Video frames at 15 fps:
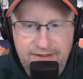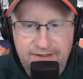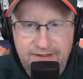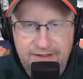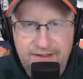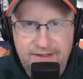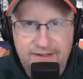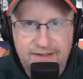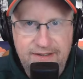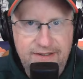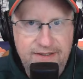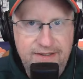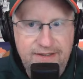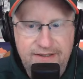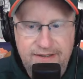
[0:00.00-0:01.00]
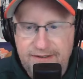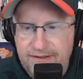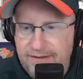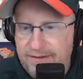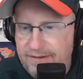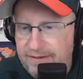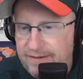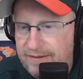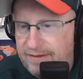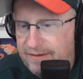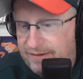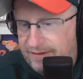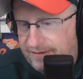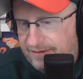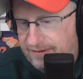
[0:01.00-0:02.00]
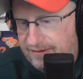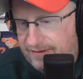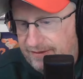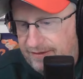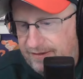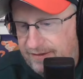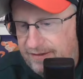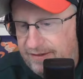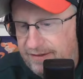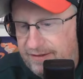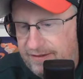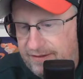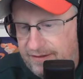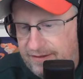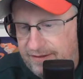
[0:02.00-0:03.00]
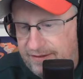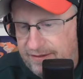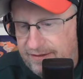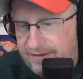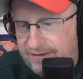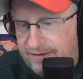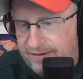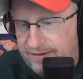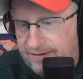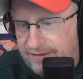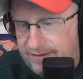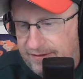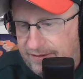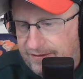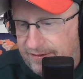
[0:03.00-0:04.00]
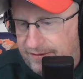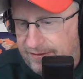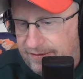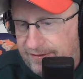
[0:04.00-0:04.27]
[no speech]